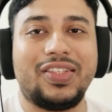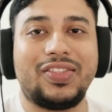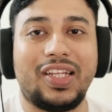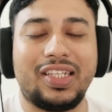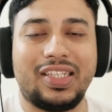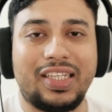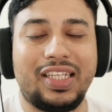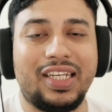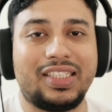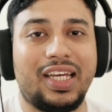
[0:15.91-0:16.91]
So the
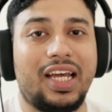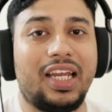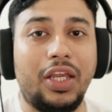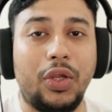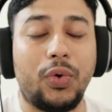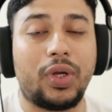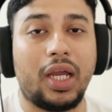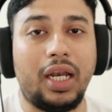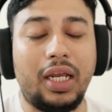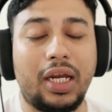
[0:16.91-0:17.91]
thing is that you
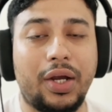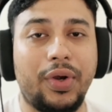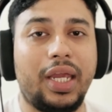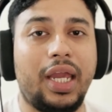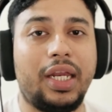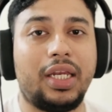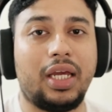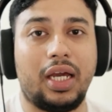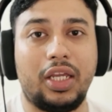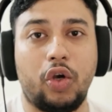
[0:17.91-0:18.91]
can create
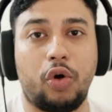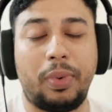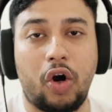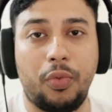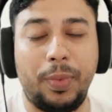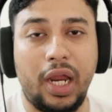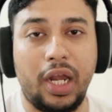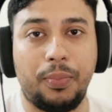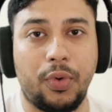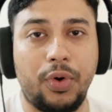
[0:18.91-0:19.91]
your Power BI
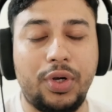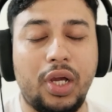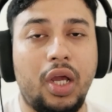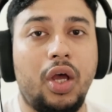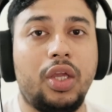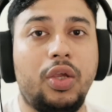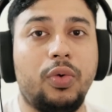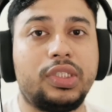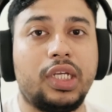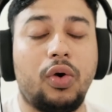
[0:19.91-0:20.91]
report
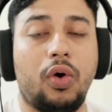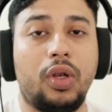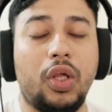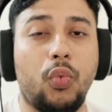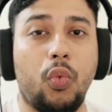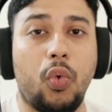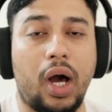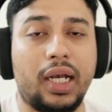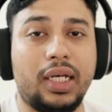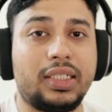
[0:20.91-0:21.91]
using only
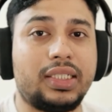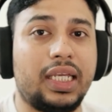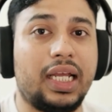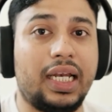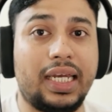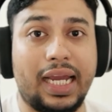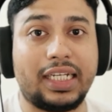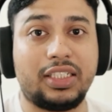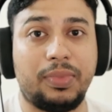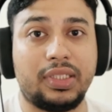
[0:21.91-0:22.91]
one single
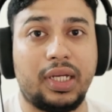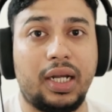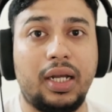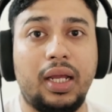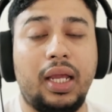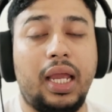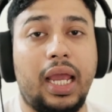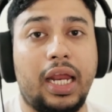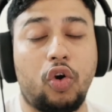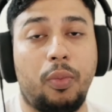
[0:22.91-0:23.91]
DAX measure
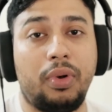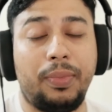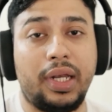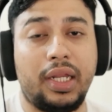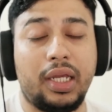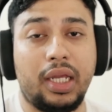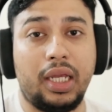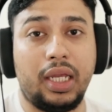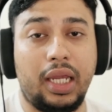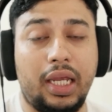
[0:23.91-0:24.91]
and complementing
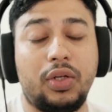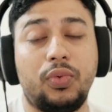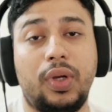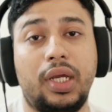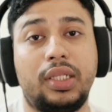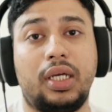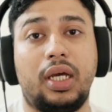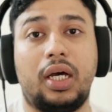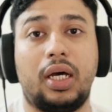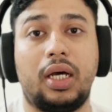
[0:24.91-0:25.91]
it with
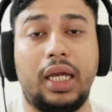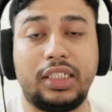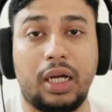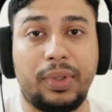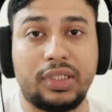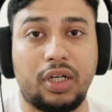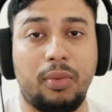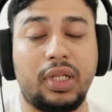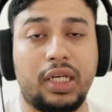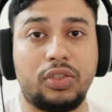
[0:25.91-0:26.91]
a
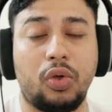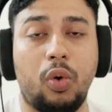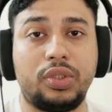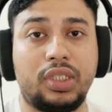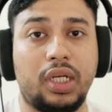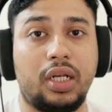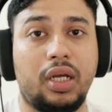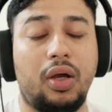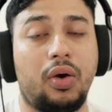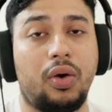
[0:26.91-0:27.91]
JavaScript that is hosted
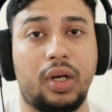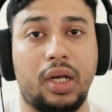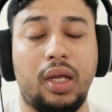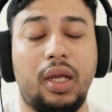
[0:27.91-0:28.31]
on